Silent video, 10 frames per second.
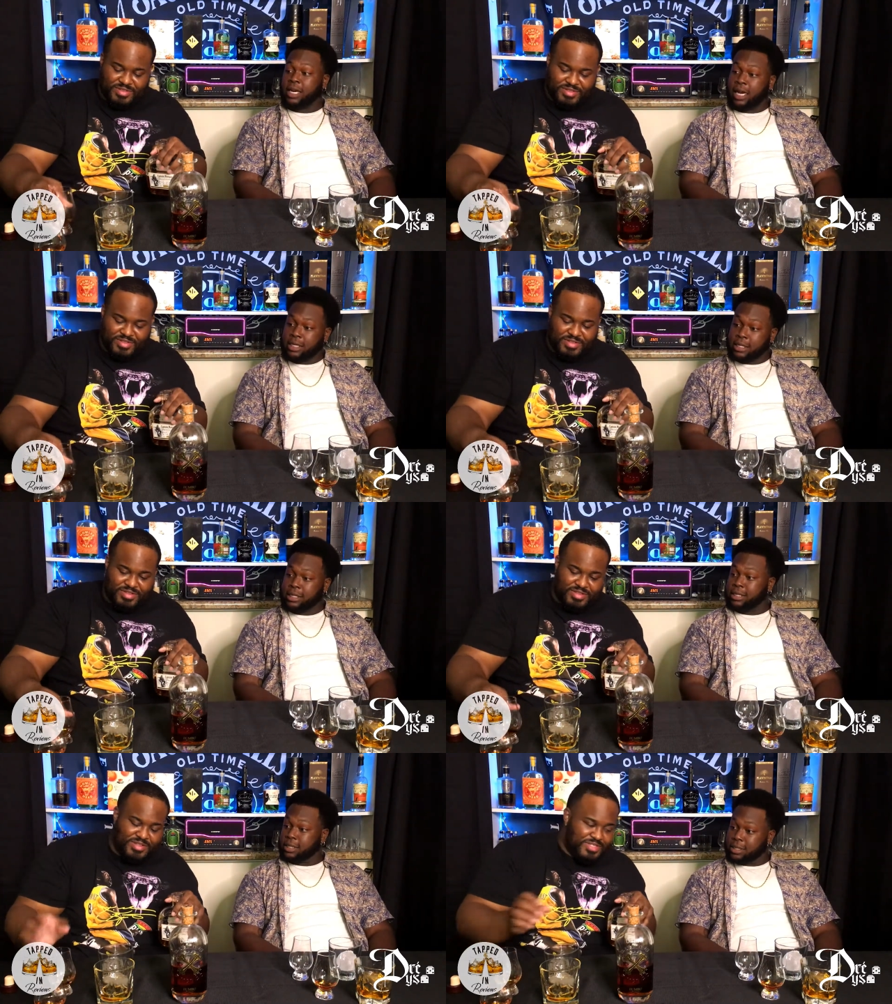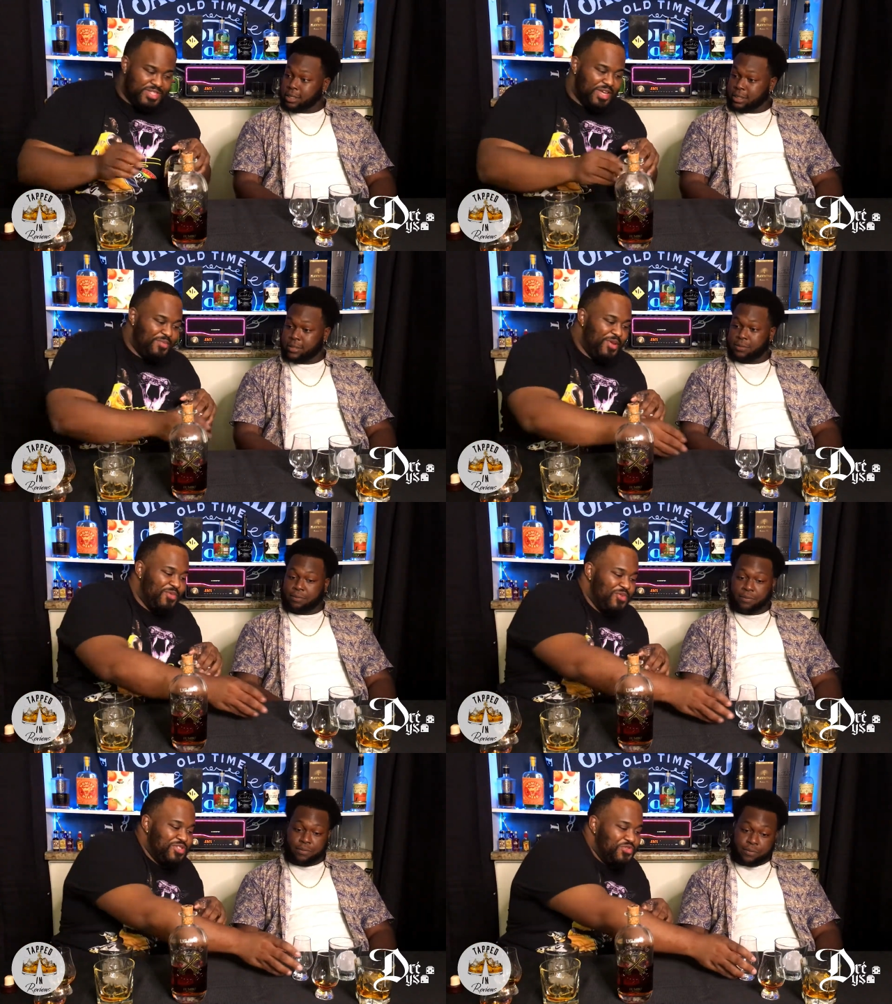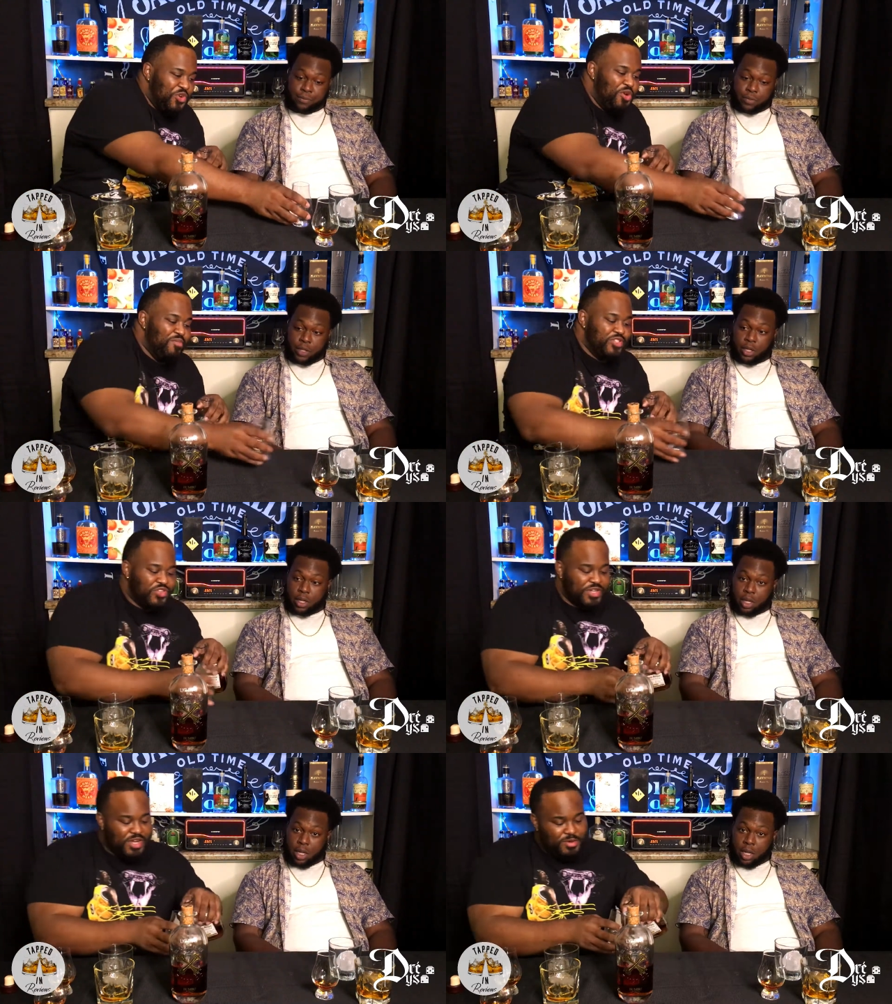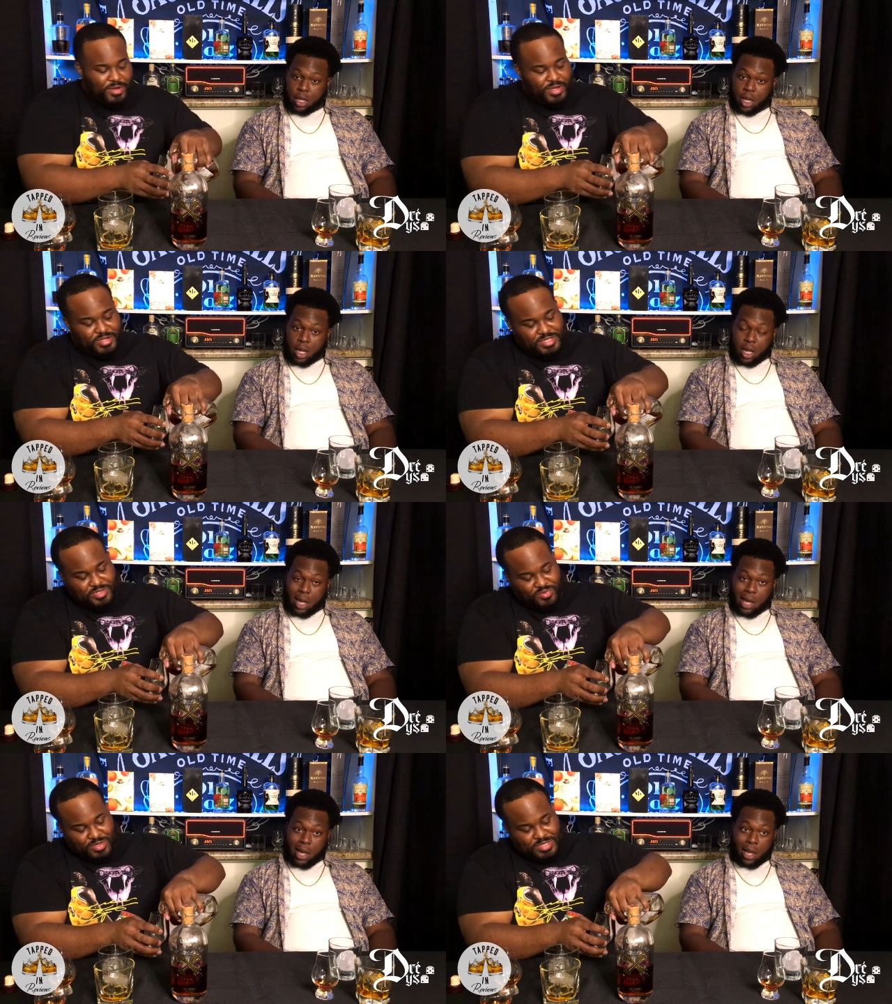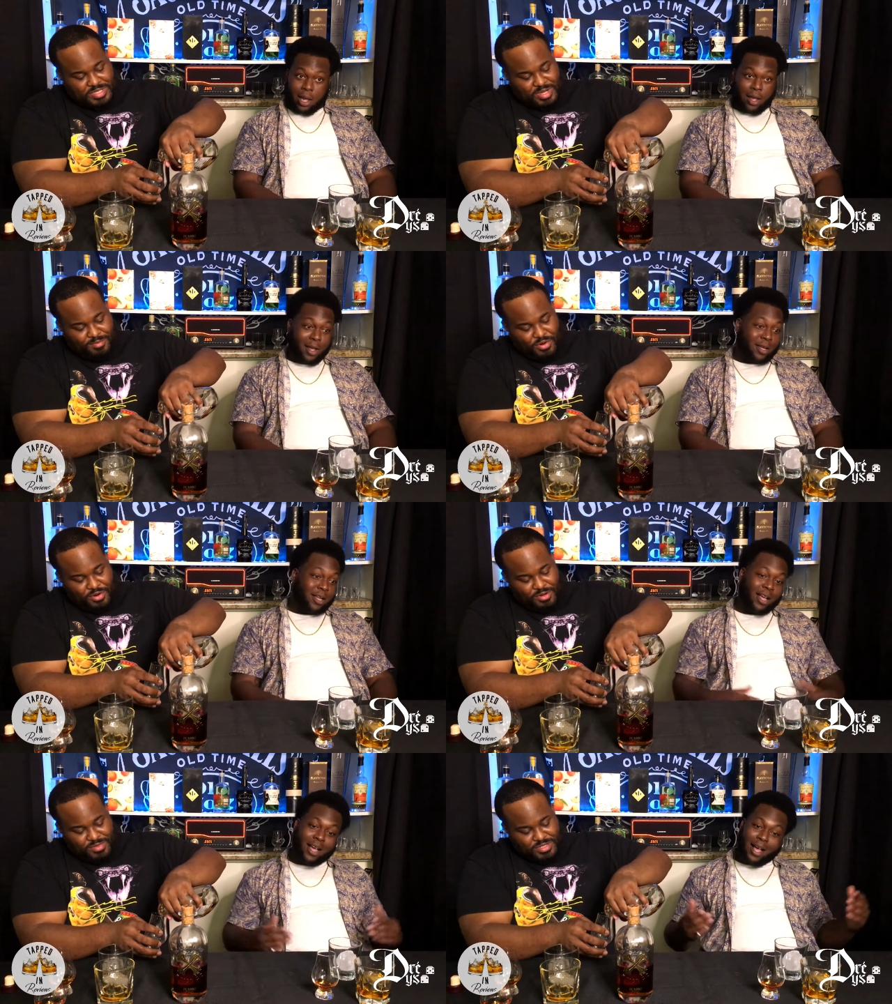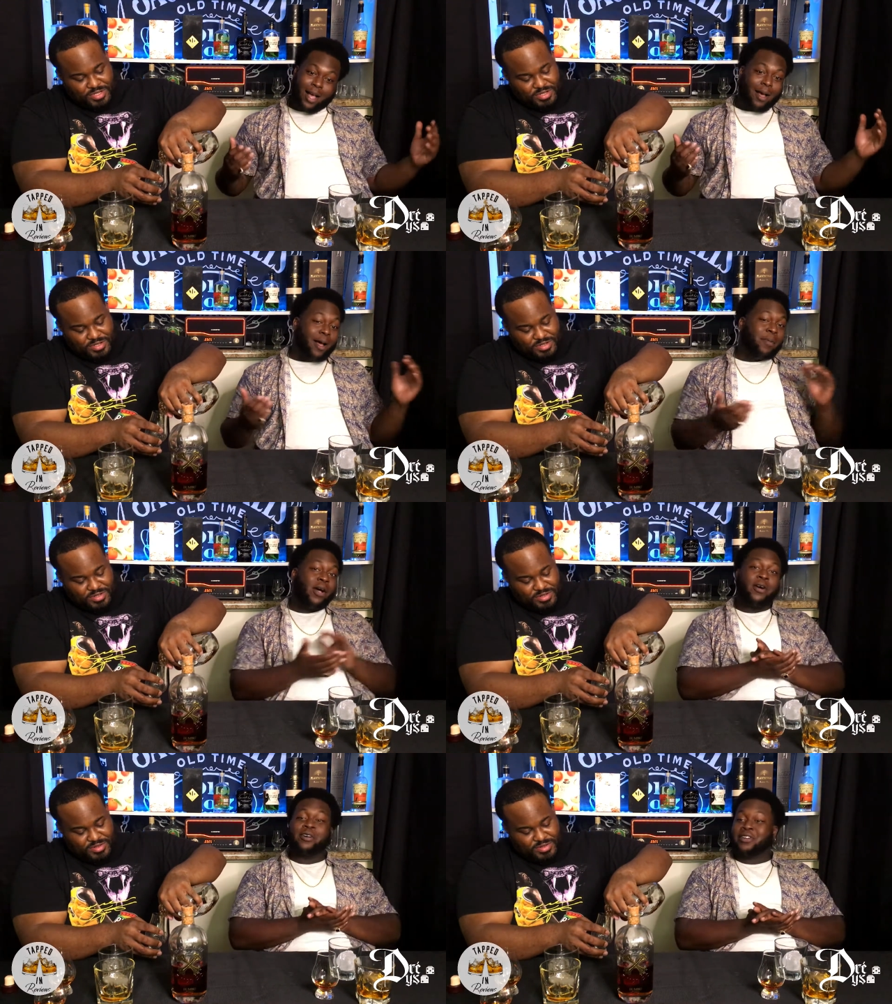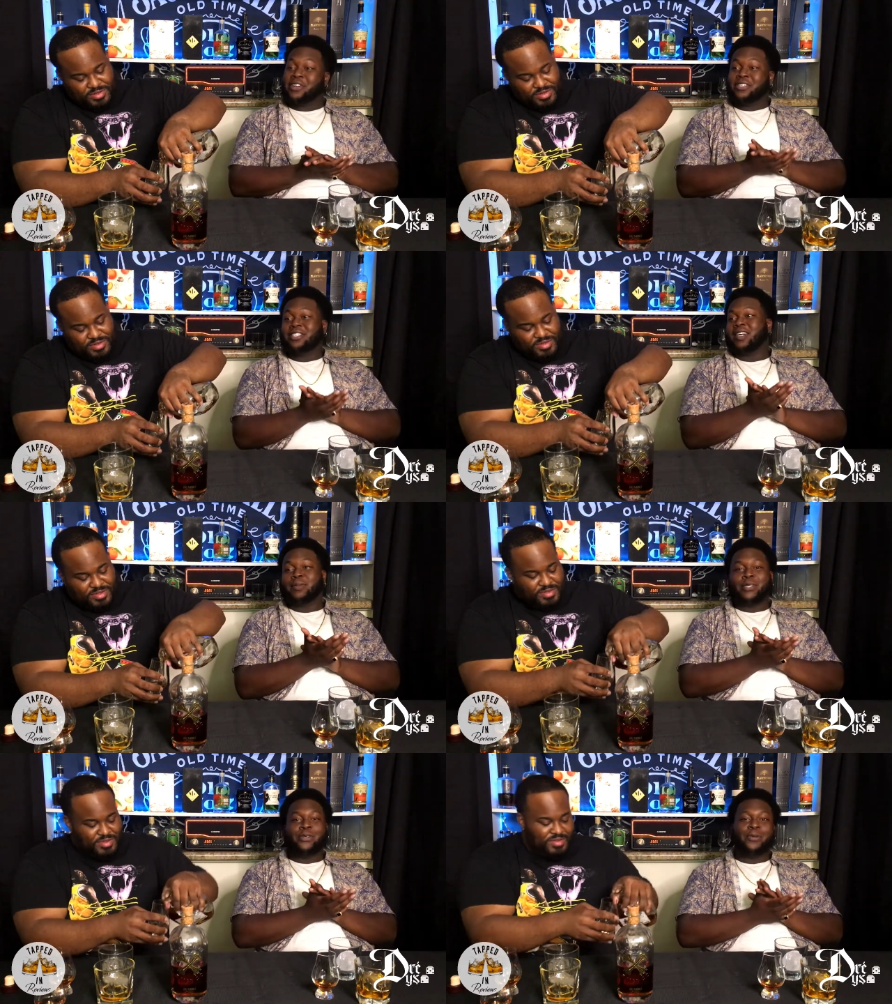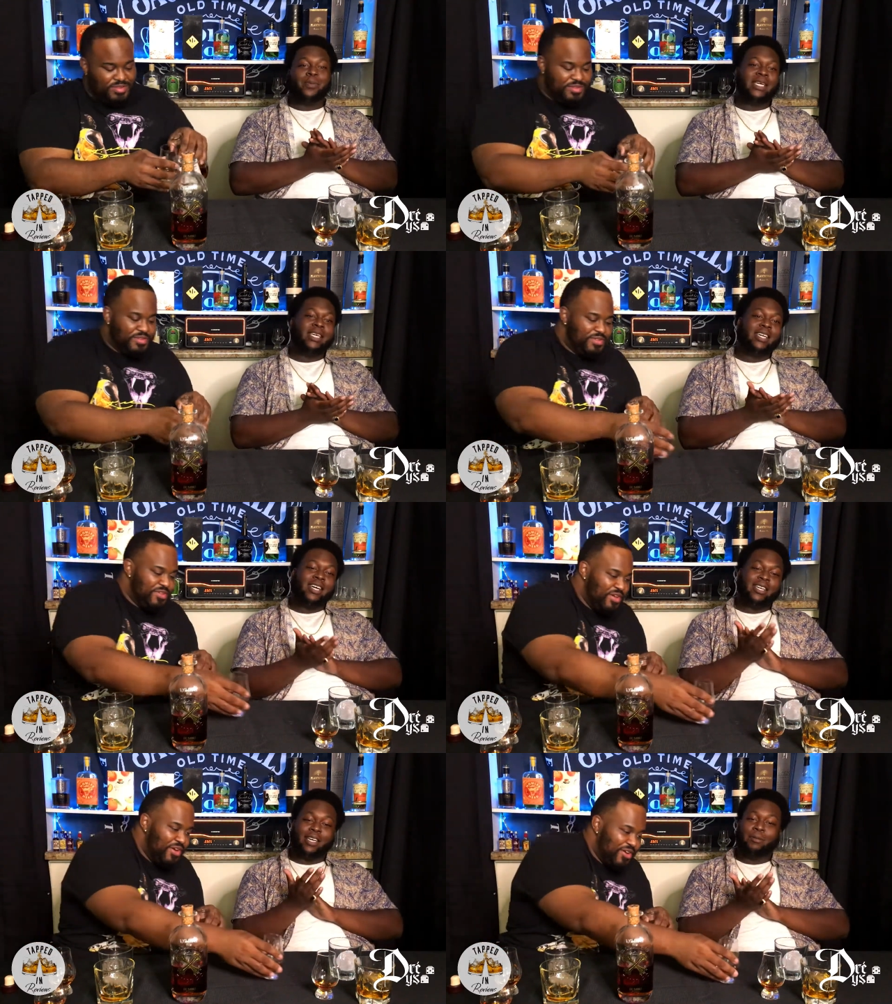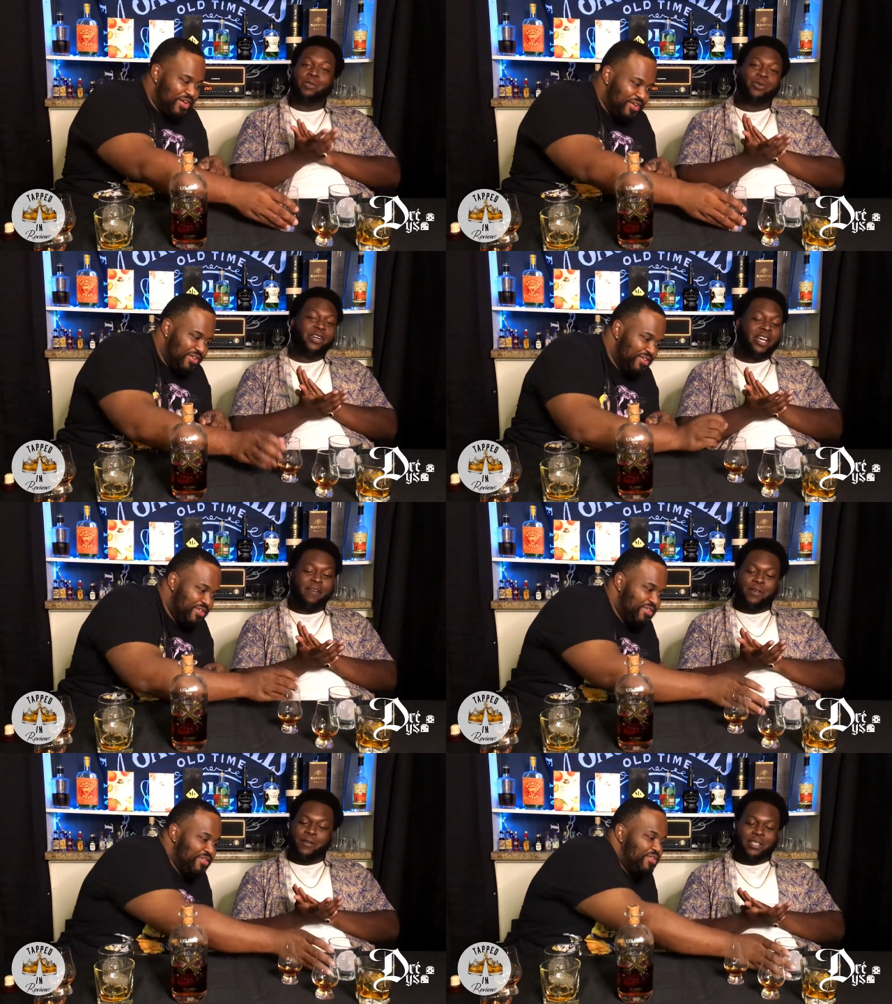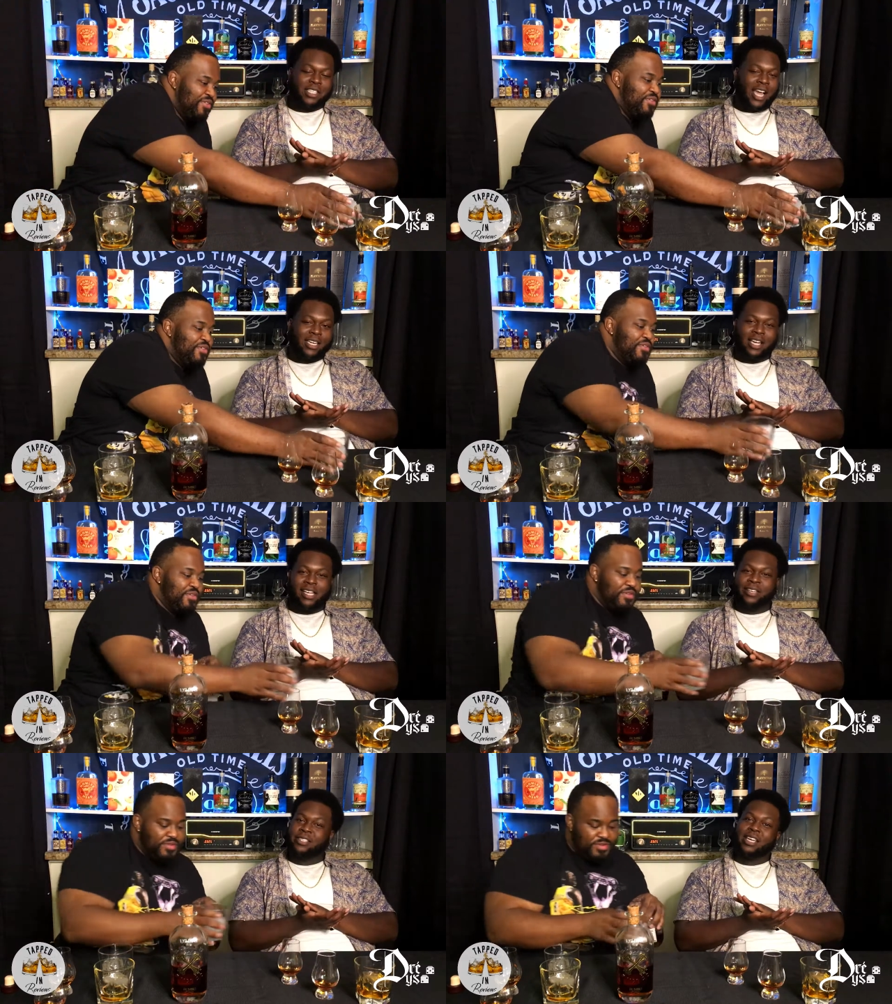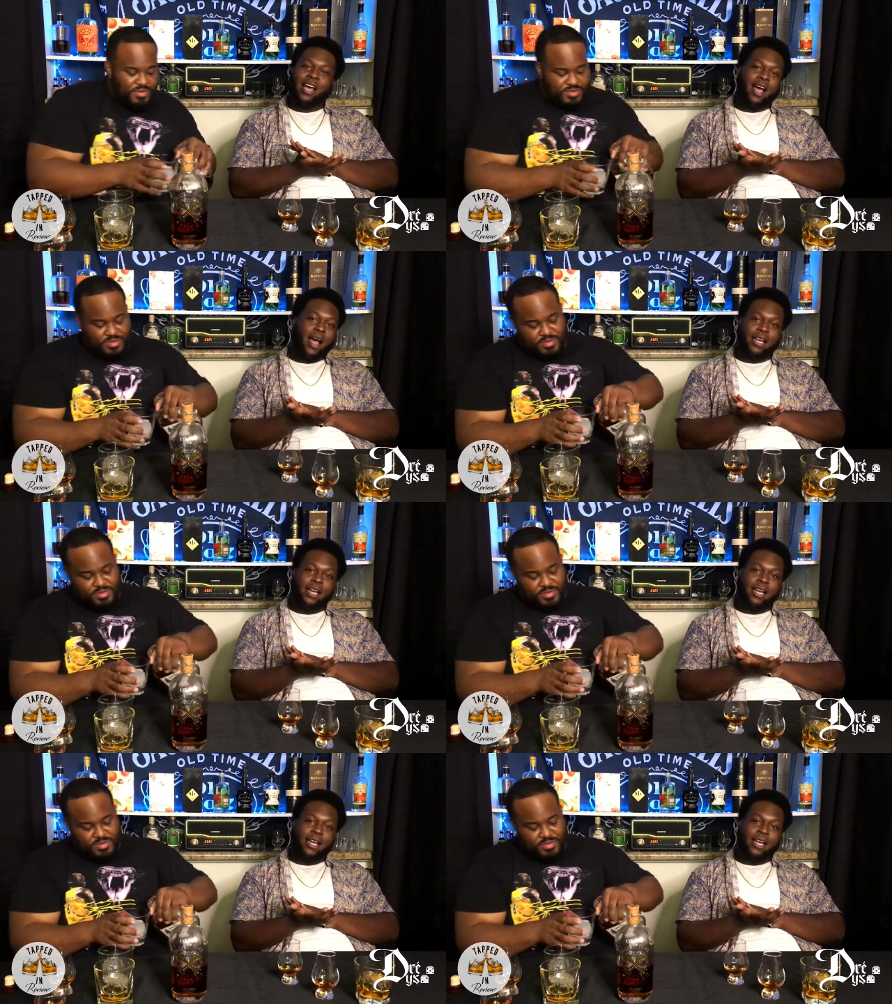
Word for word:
Speaker 1: like this. Tell the people what you normally drink on, man. Since
Speaker 2: we, uh, since I'm pouring up this liquor, I'm an Uncle Nearest type dude, man. Uh, okay. I was real heavy on the Jack Daniels, and I